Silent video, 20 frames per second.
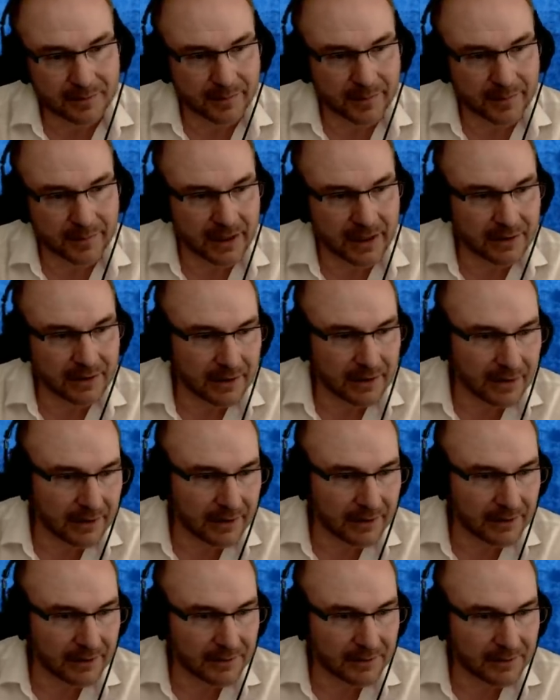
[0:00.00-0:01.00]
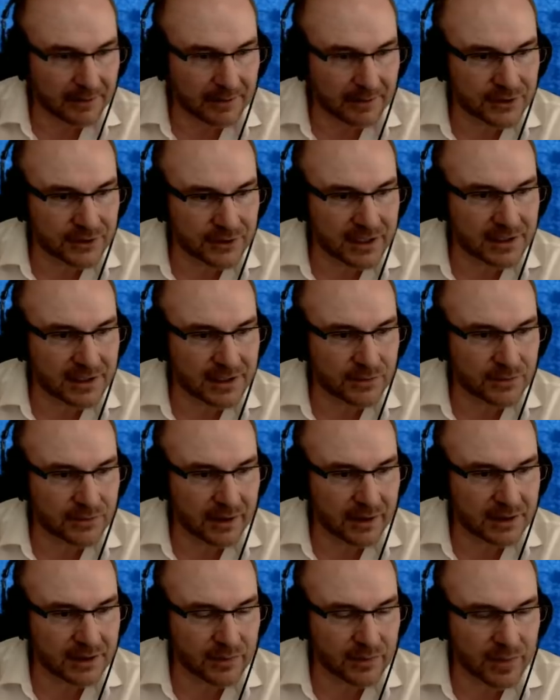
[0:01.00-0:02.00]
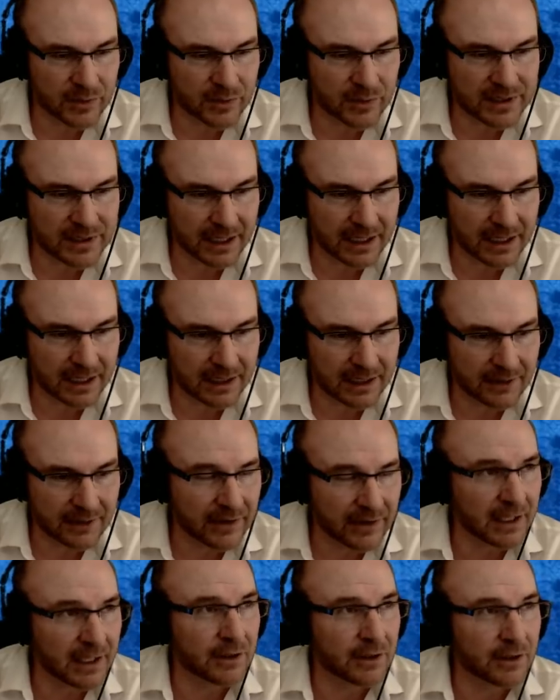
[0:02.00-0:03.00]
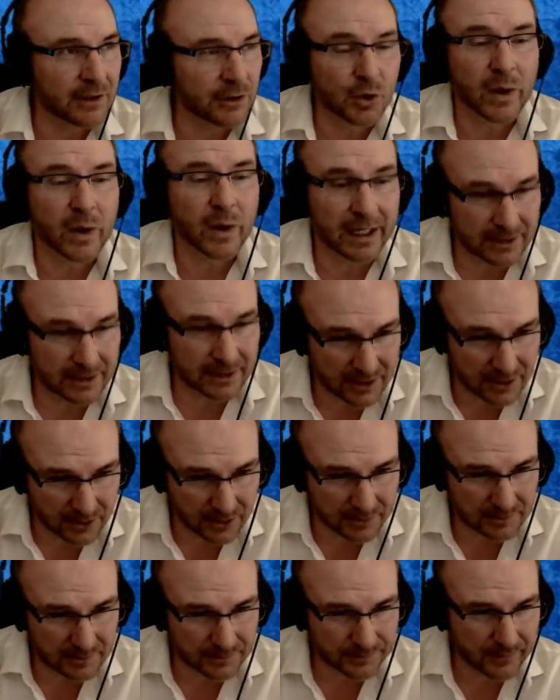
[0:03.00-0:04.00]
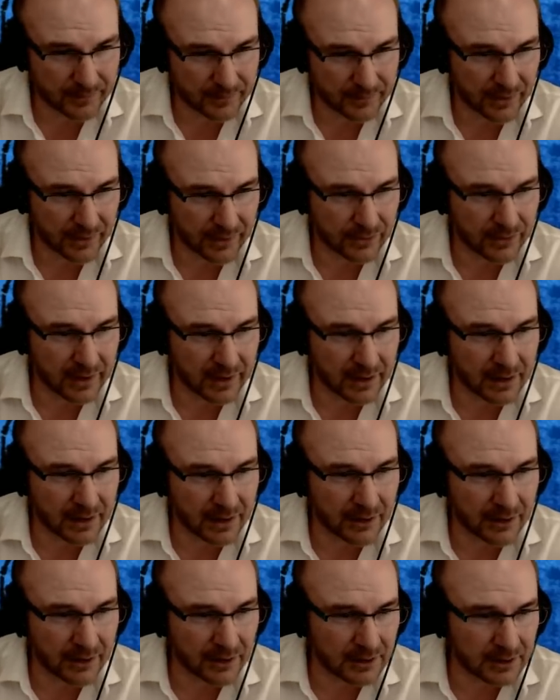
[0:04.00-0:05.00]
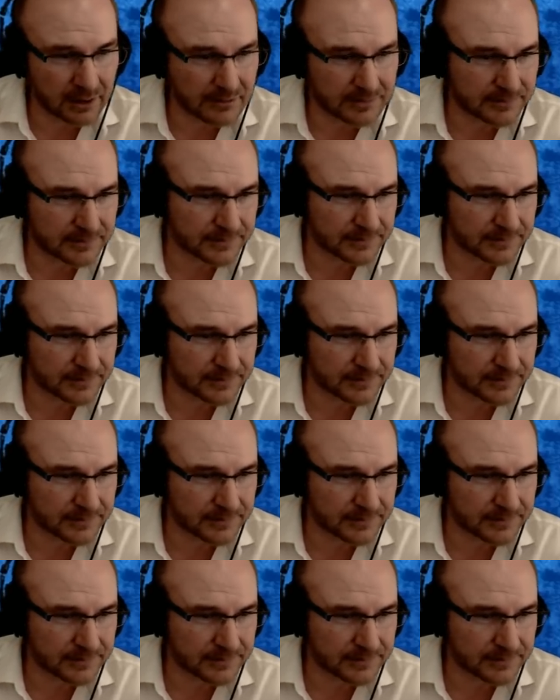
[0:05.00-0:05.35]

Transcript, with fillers: but Jesus is representing the new way to go through the young girl.